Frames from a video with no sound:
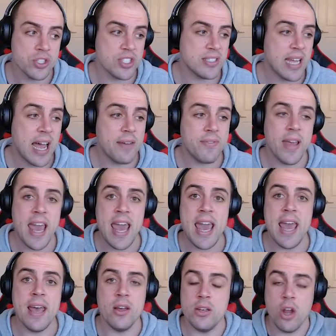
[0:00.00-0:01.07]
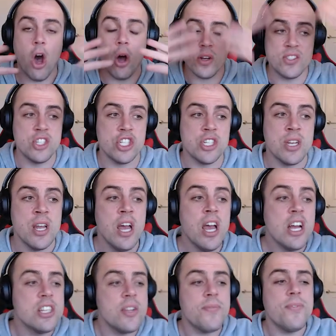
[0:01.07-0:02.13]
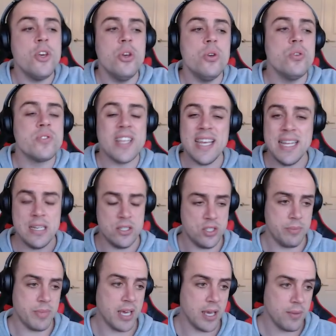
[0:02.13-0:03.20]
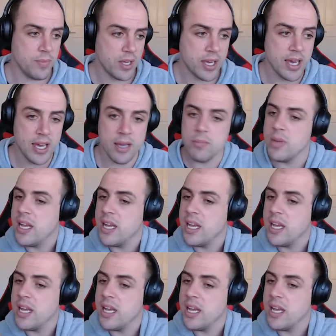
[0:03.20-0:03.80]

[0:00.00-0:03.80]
just to have air and oxygen diffuse into me, okay?